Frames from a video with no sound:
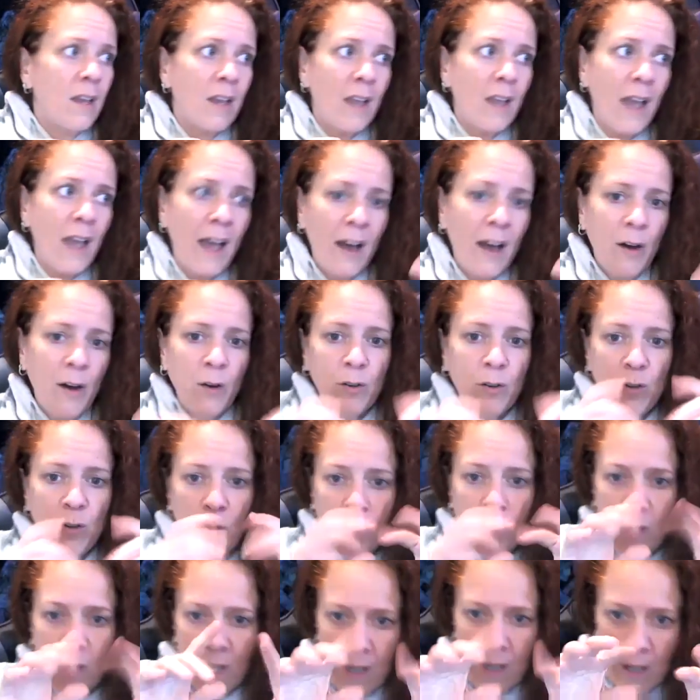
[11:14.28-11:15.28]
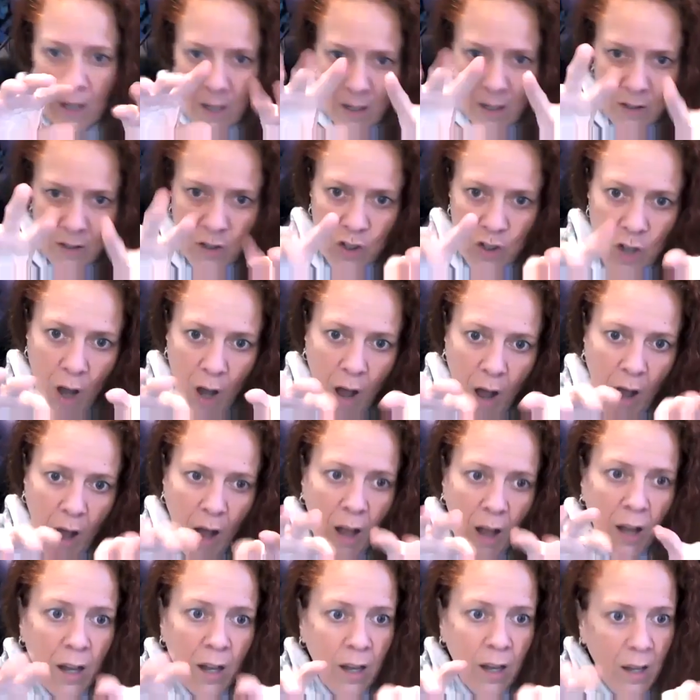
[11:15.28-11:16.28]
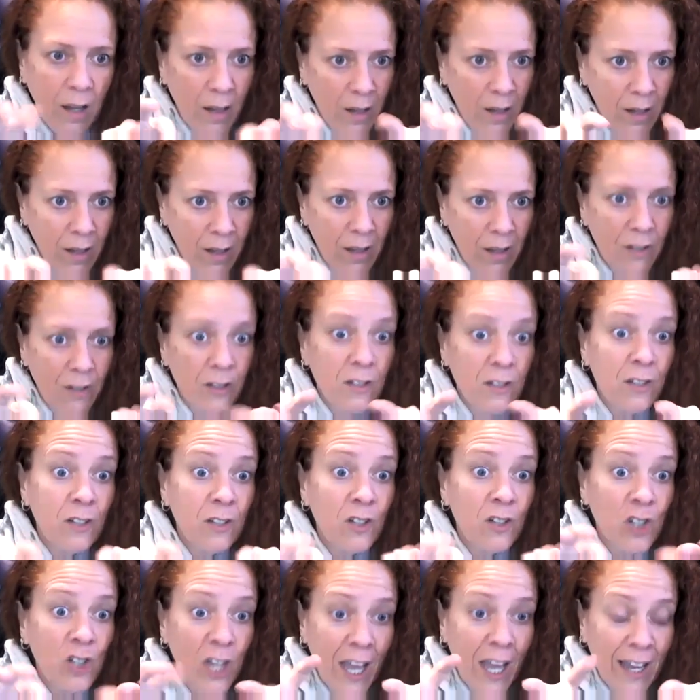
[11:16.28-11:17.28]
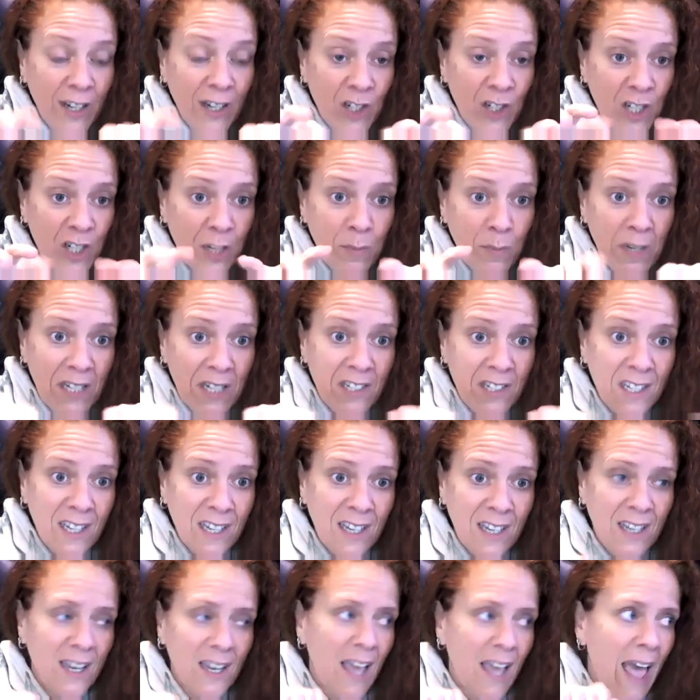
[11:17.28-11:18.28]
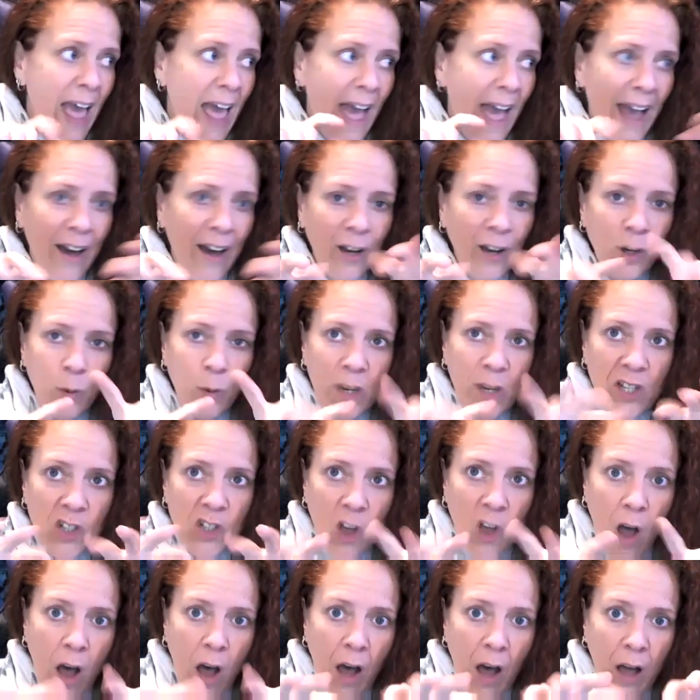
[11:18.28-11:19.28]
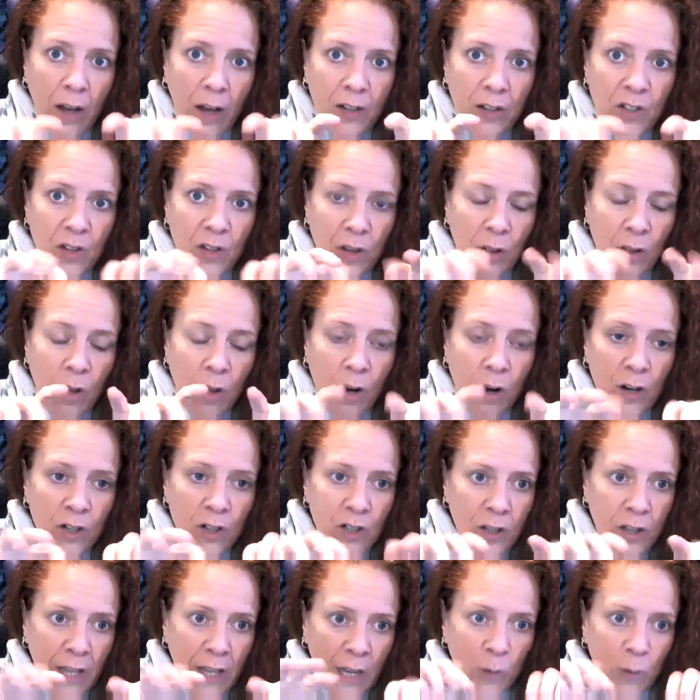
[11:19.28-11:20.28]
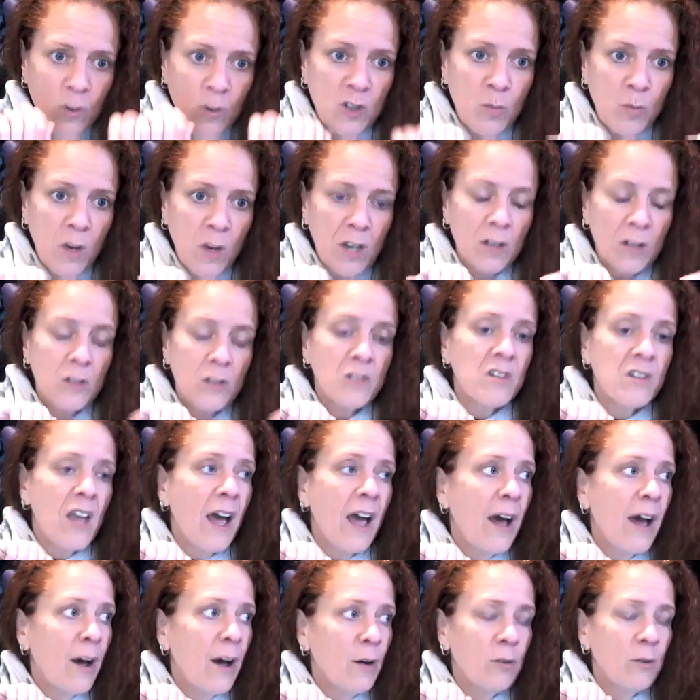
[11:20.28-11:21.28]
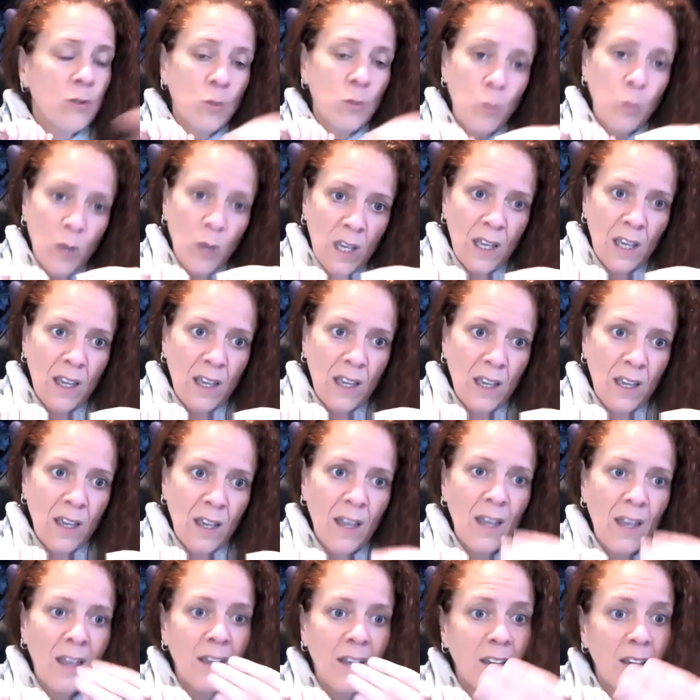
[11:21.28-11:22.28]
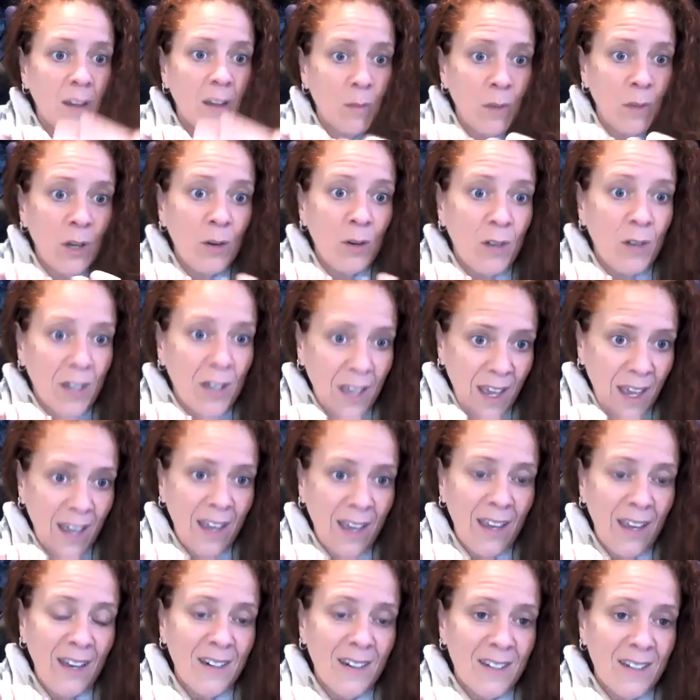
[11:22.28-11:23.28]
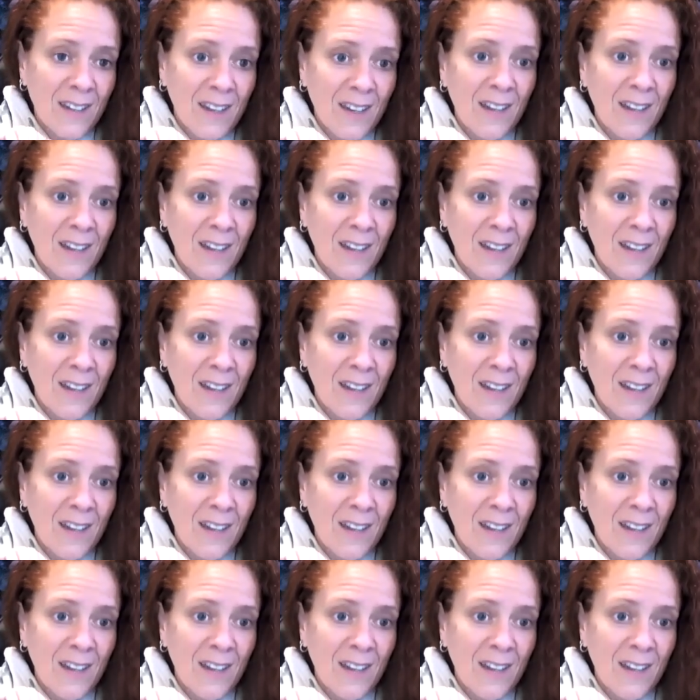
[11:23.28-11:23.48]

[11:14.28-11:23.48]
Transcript: How do we talk to Chat GPT? How do we talk to the large language models? How do we communicate?